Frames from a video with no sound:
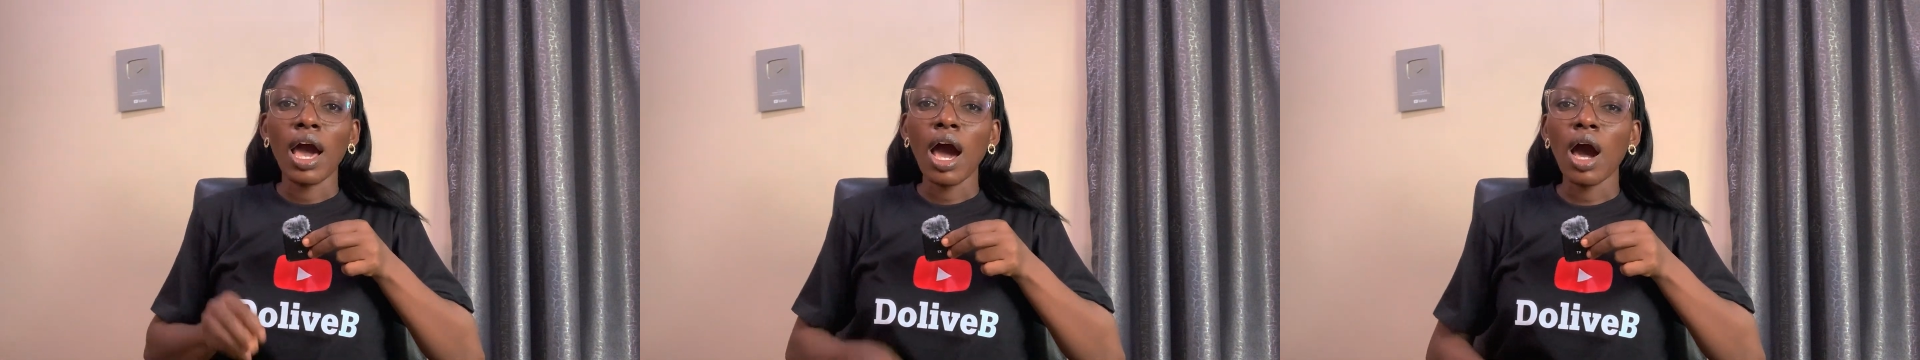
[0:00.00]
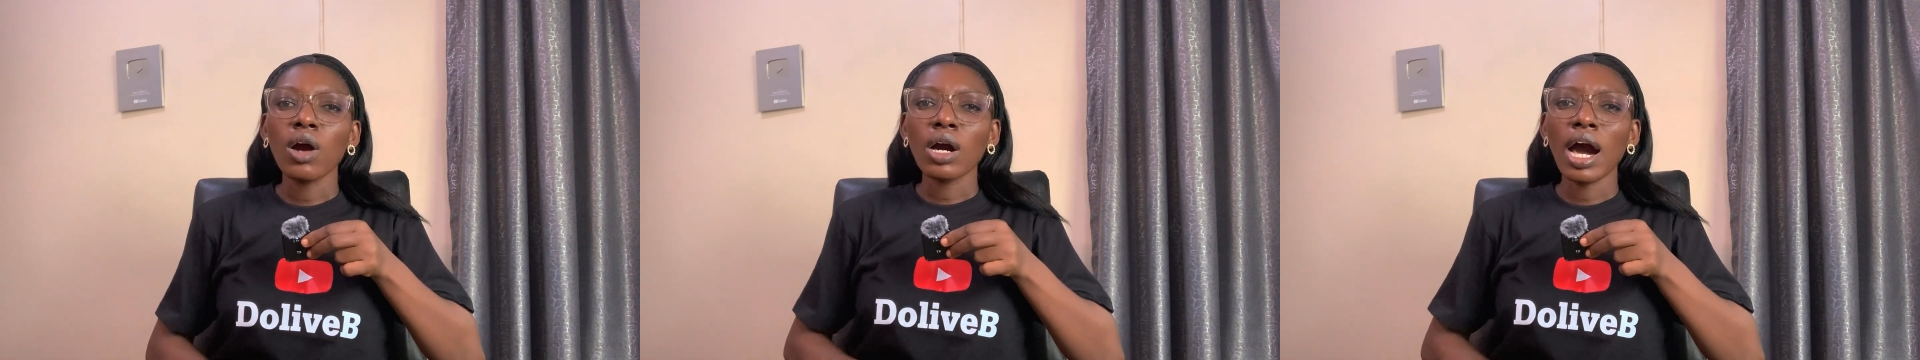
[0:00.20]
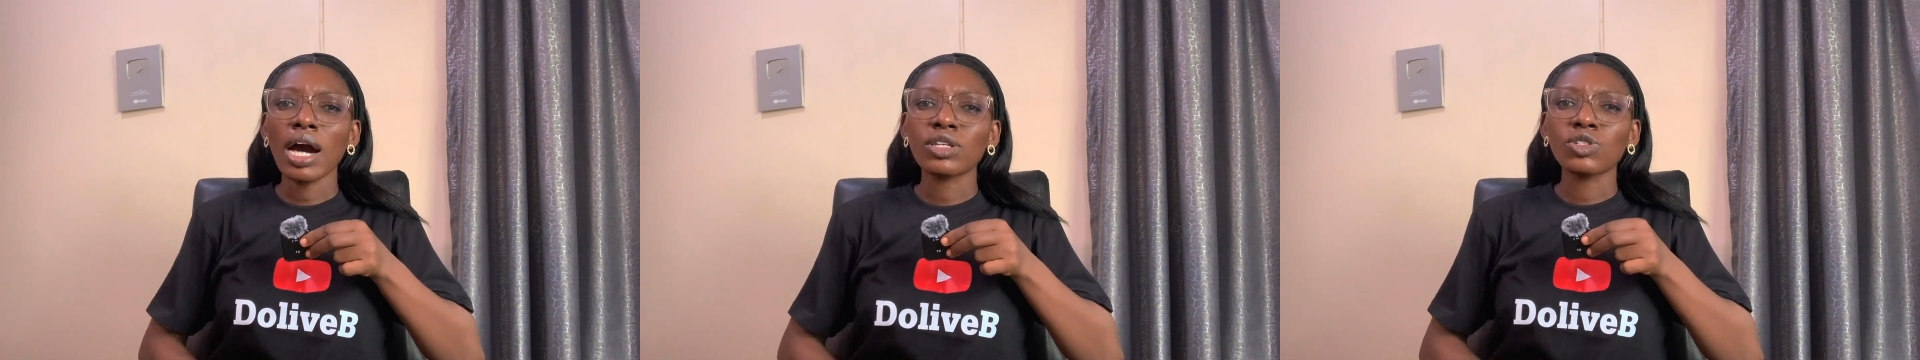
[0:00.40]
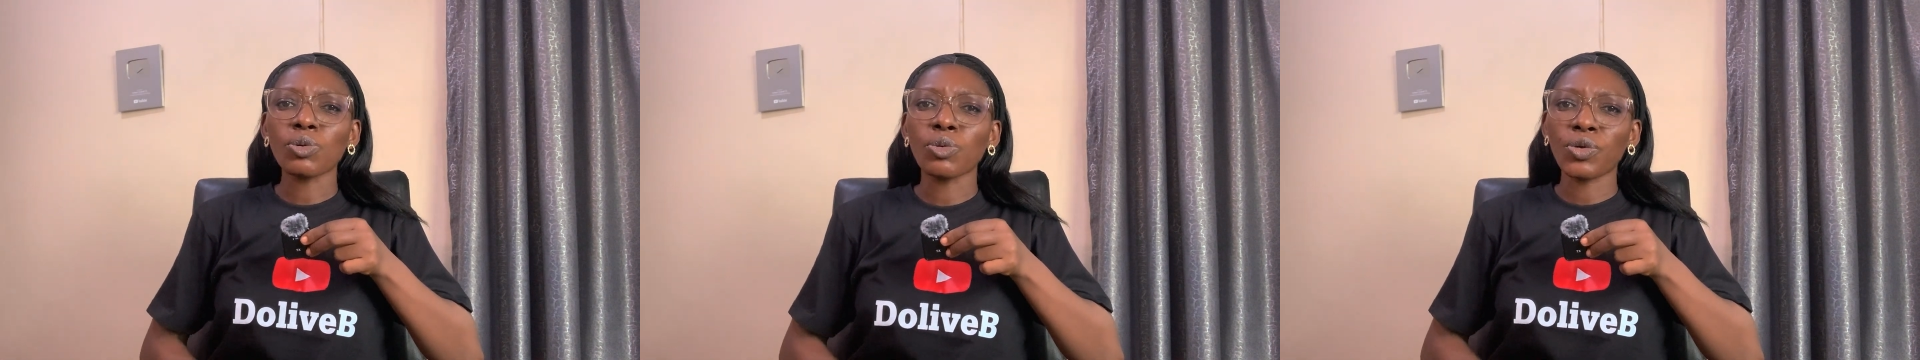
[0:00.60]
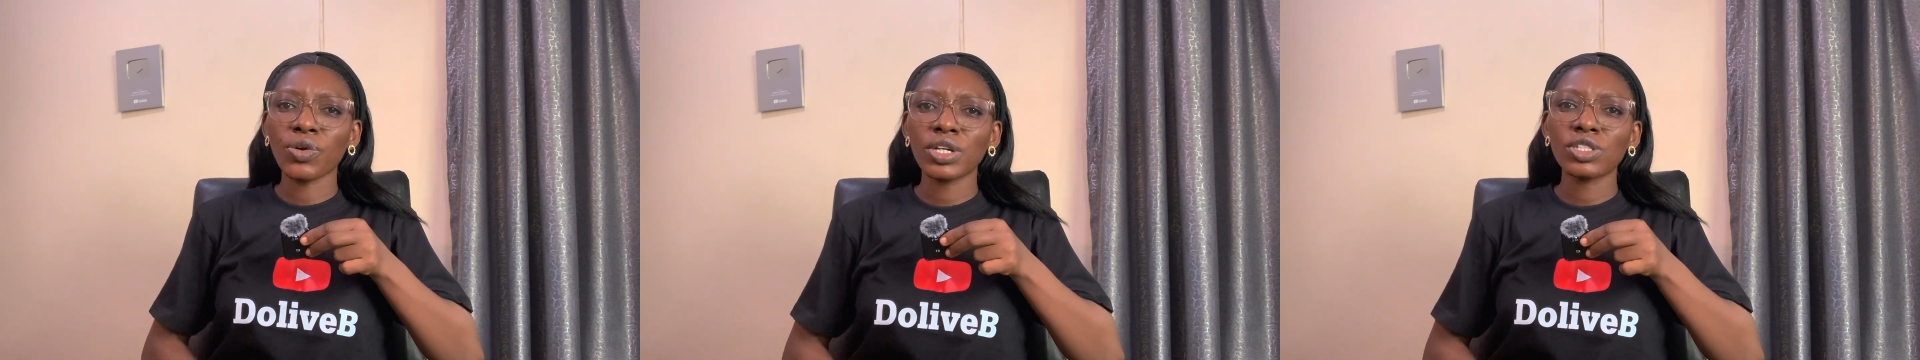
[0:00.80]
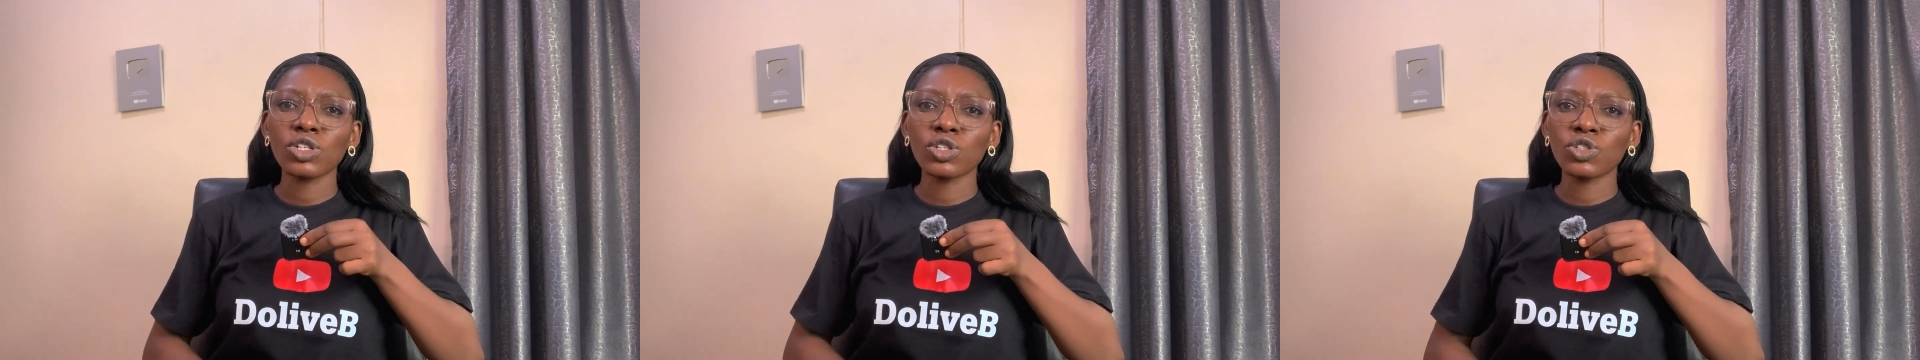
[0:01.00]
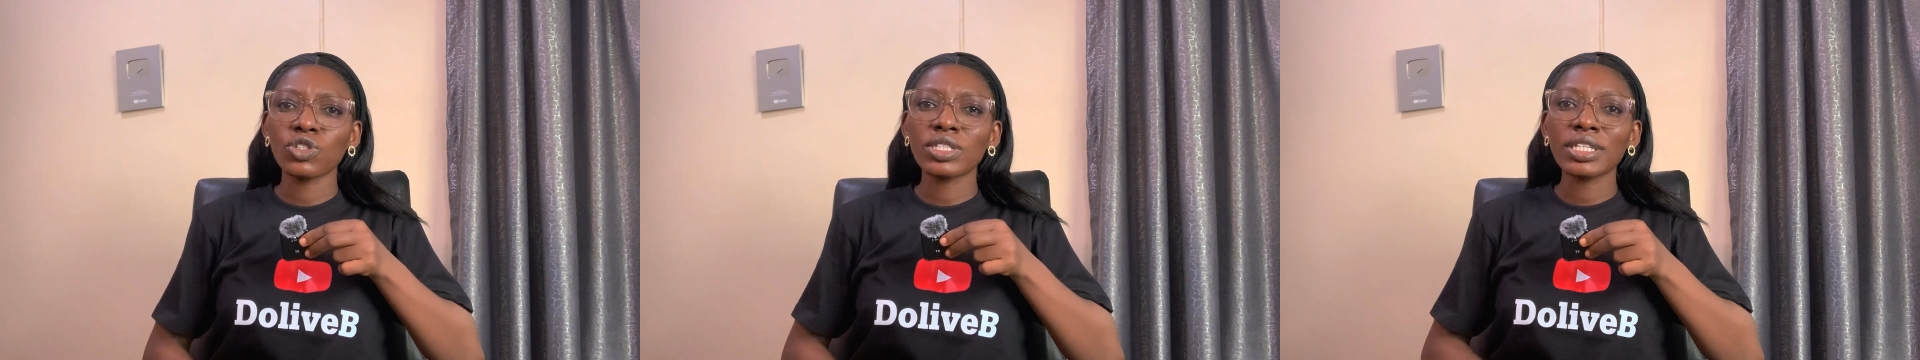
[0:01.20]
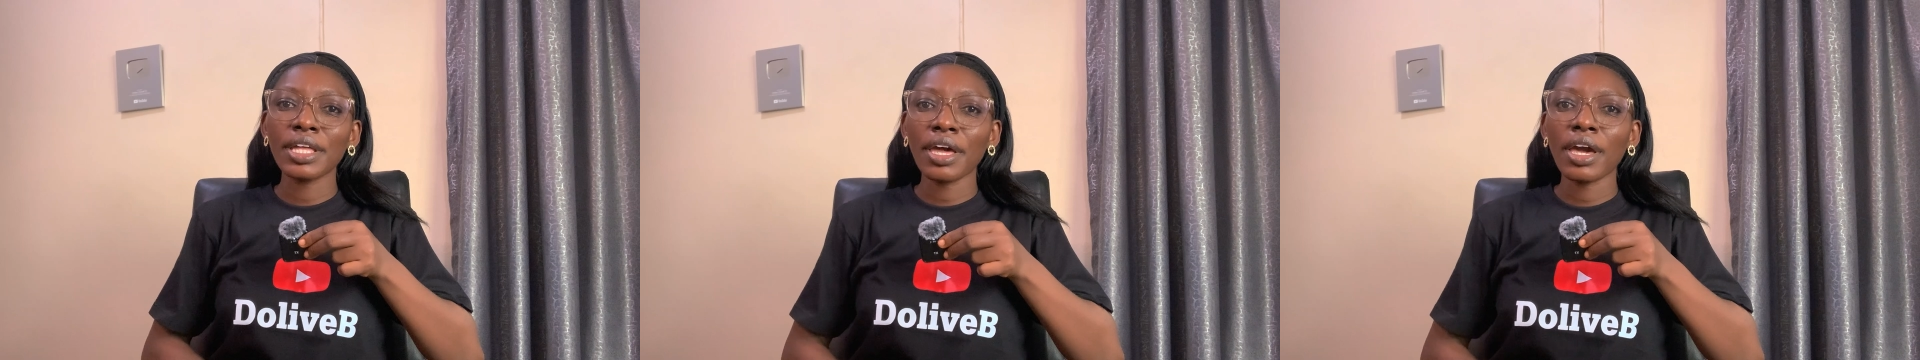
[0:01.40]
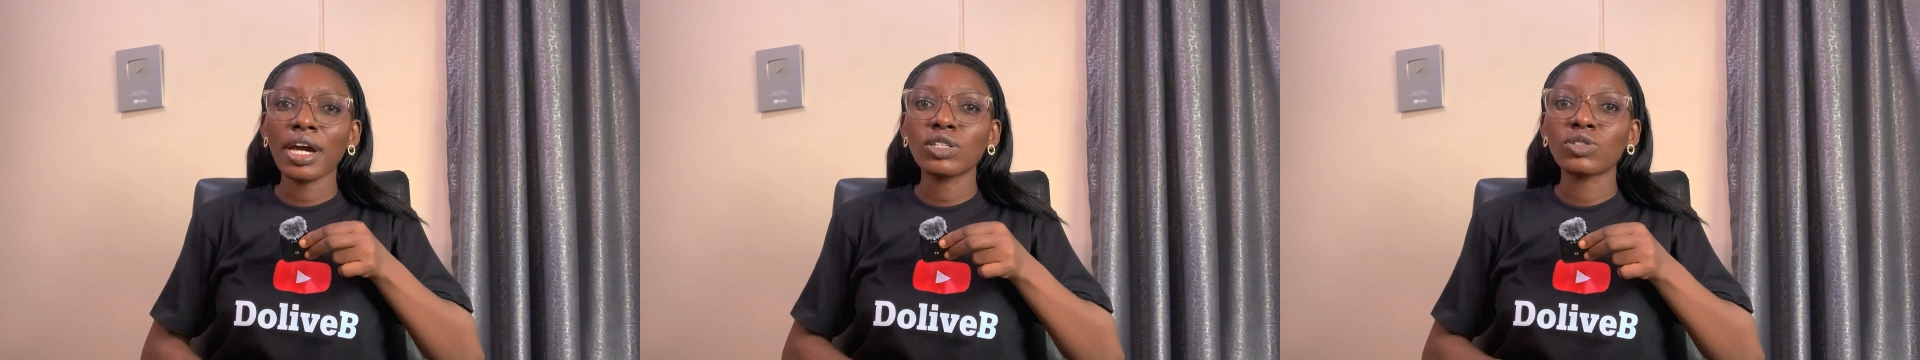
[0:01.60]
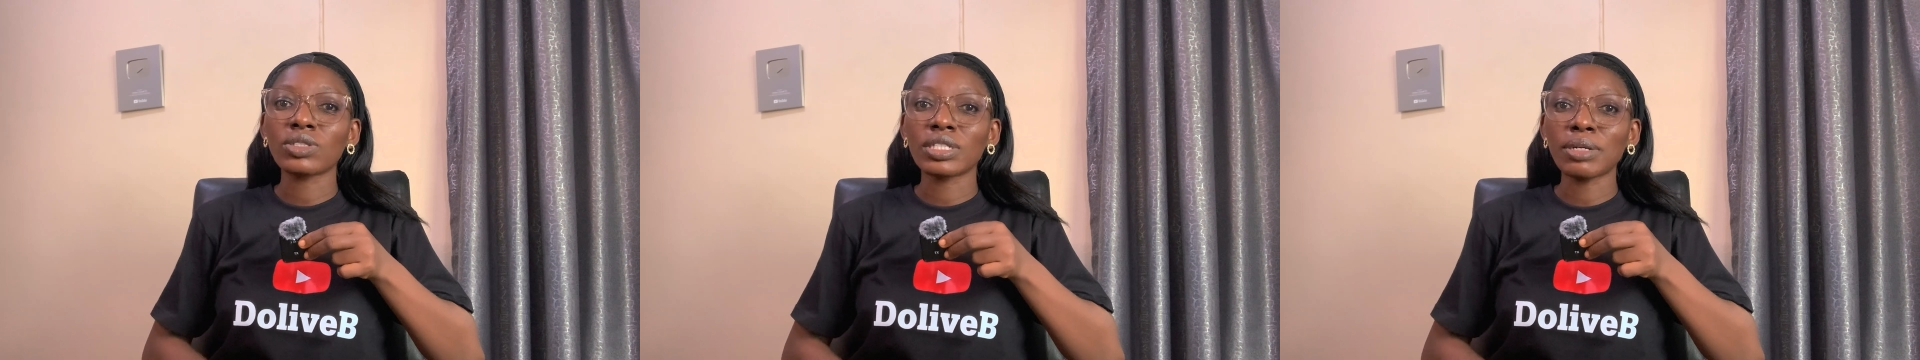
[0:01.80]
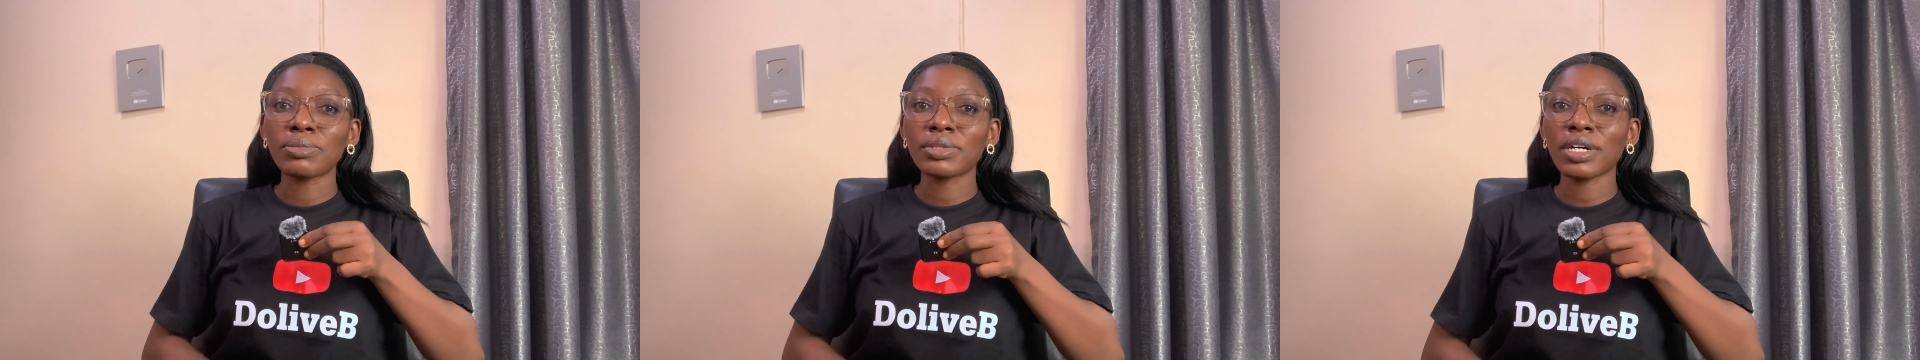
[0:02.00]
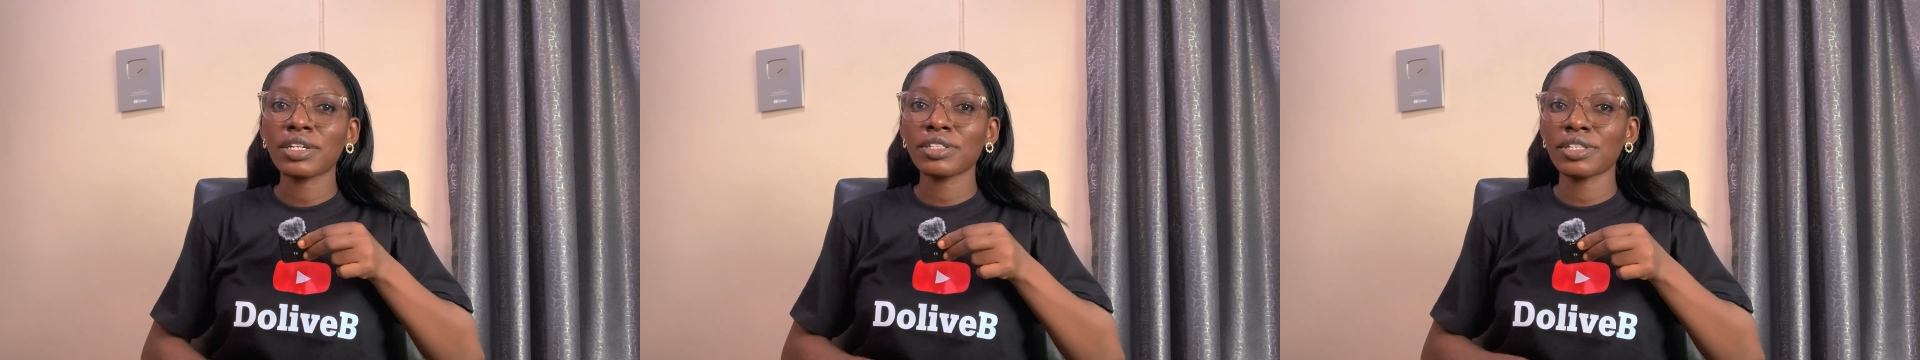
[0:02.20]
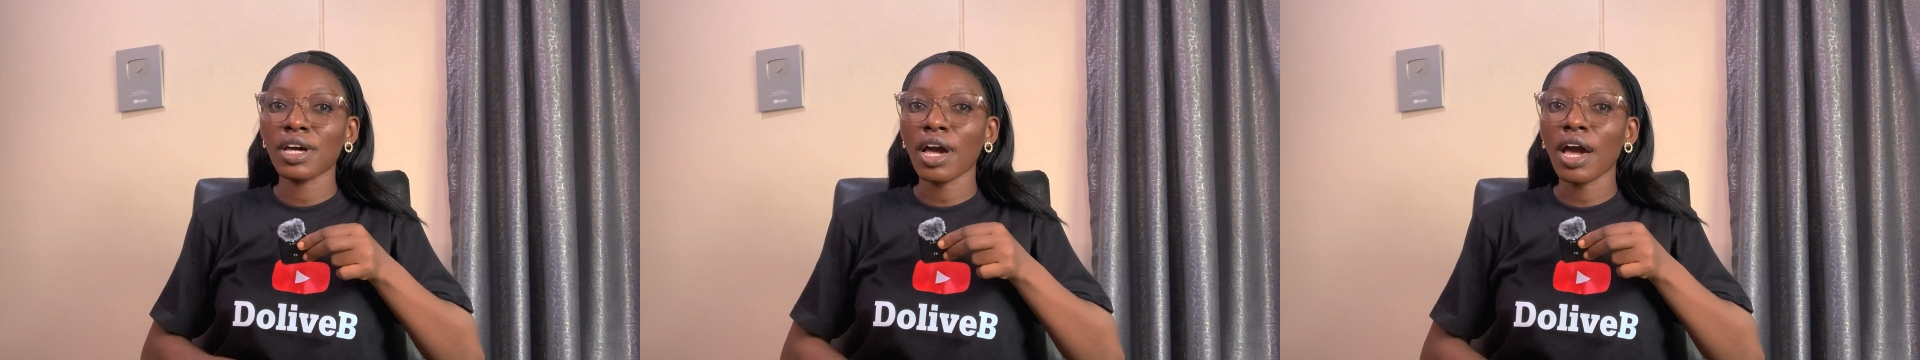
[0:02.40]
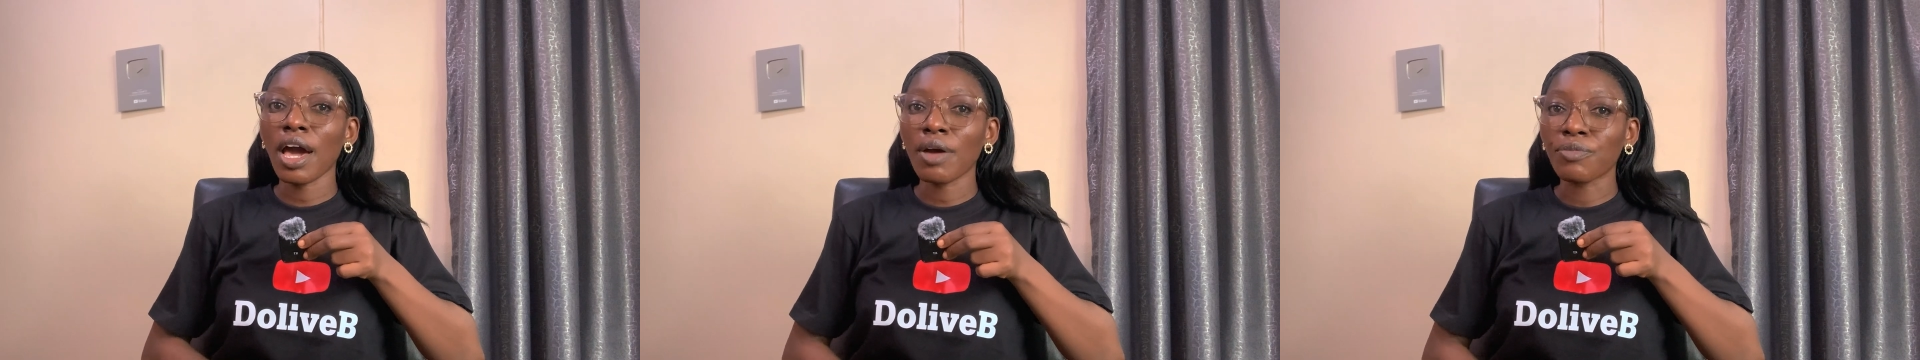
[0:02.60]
how have some creators using AI to temptize their